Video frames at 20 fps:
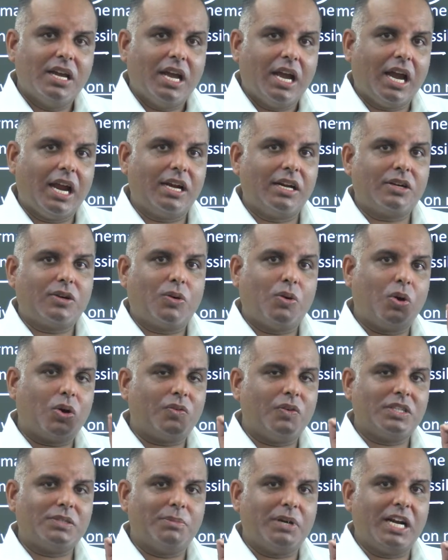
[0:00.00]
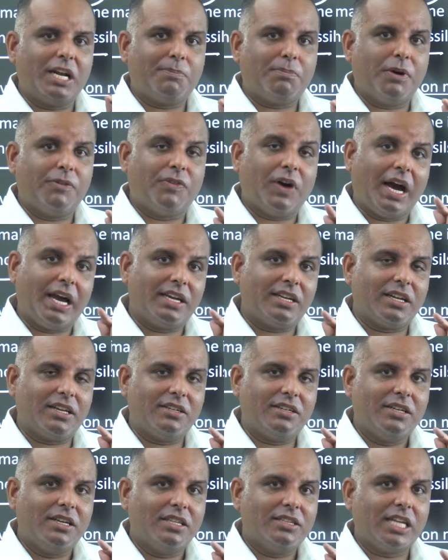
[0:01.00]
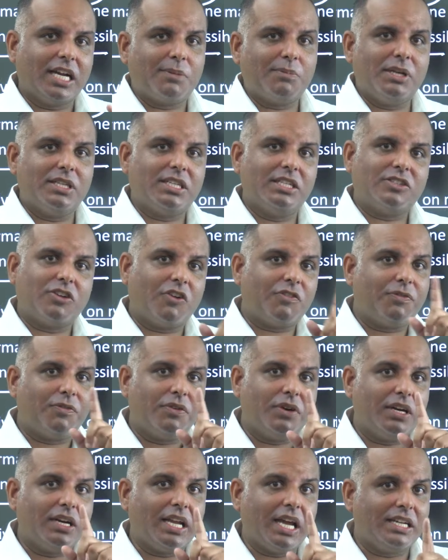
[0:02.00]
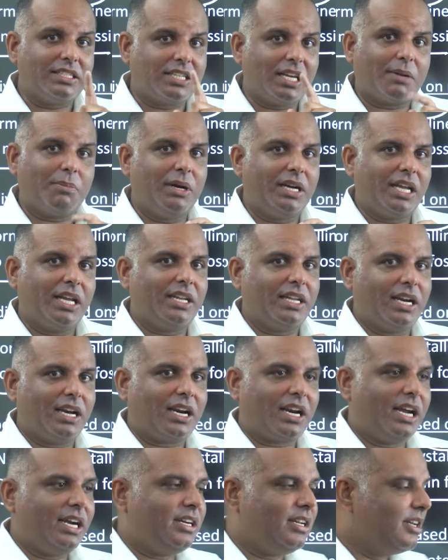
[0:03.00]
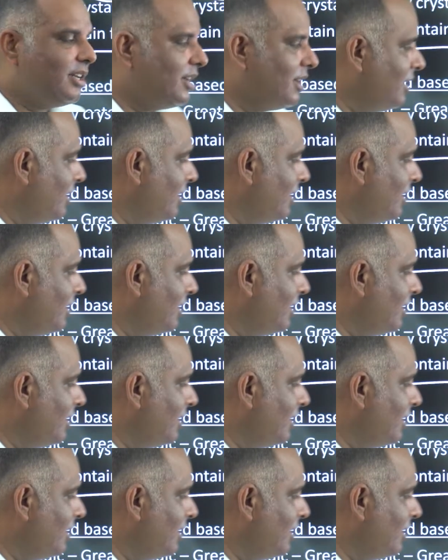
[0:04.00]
And core was made up of iron, that means it's of denser material, right?